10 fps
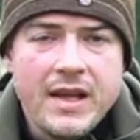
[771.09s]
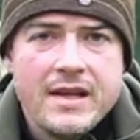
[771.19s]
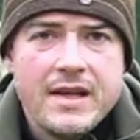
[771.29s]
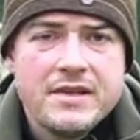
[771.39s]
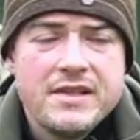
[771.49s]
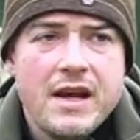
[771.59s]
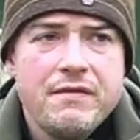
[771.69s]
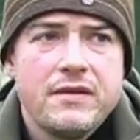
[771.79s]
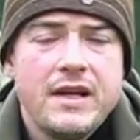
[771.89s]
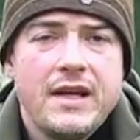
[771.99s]
it is
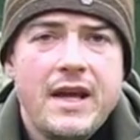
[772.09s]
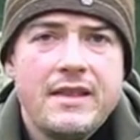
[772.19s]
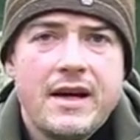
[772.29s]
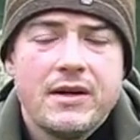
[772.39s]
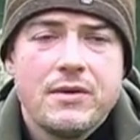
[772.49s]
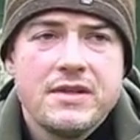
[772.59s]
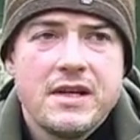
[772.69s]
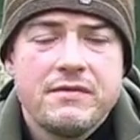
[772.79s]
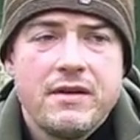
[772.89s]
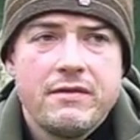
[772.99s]
definitely in that
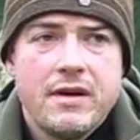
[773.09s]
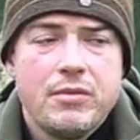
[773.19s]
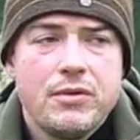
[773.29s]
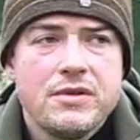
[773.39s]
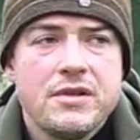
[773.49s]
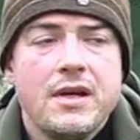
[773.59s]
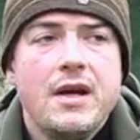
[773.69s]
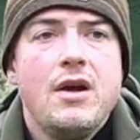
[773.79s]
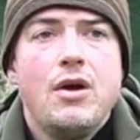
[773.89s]
context very, very important.